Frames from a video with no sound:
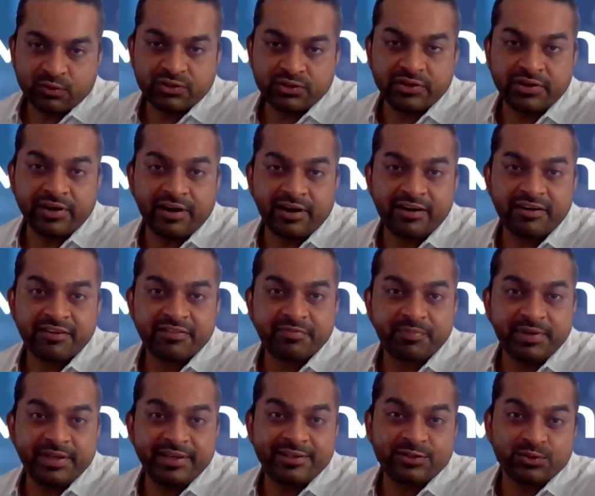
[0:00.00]
also an
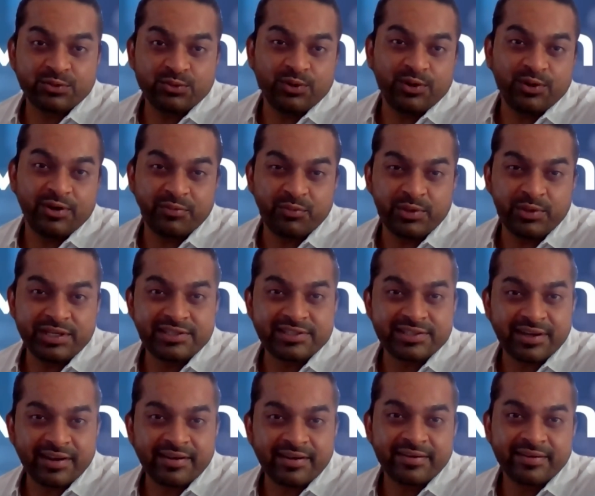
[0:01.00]
RFP tool on
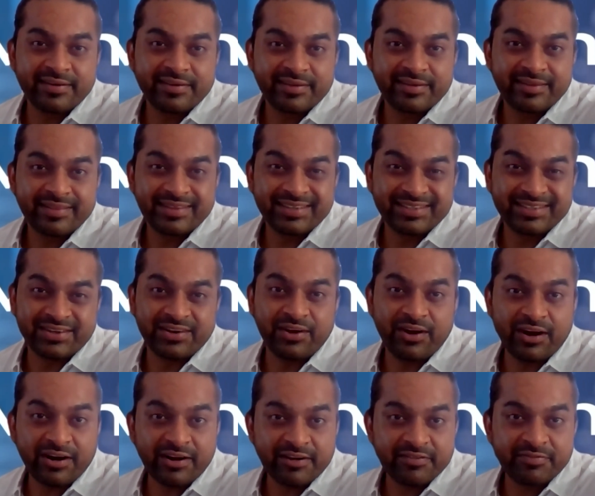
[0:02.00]
WeChat. There's an
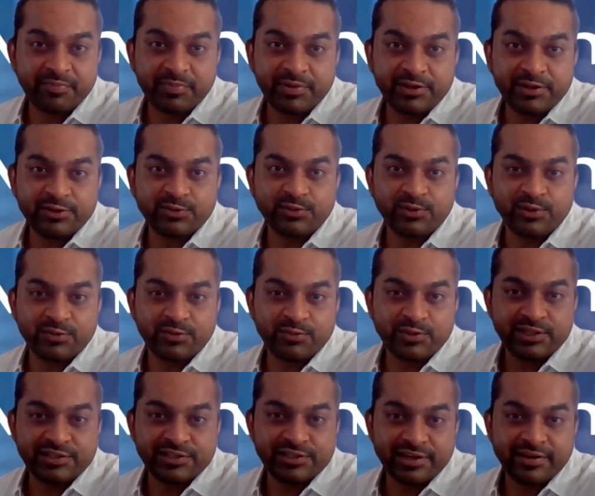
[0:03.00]
RFP tool on WeChat.